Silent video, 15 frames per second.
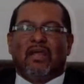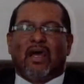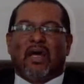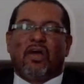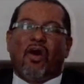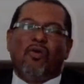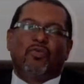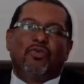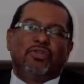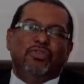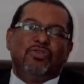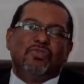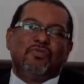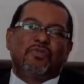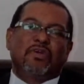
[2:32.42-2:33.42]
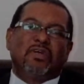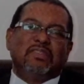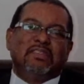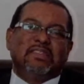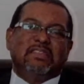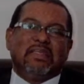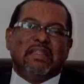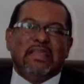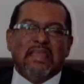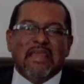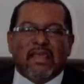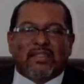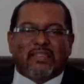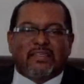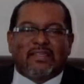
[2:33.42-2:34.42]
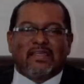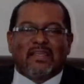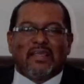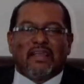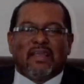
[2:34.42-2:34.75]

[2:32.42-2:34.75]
And how could you conciliate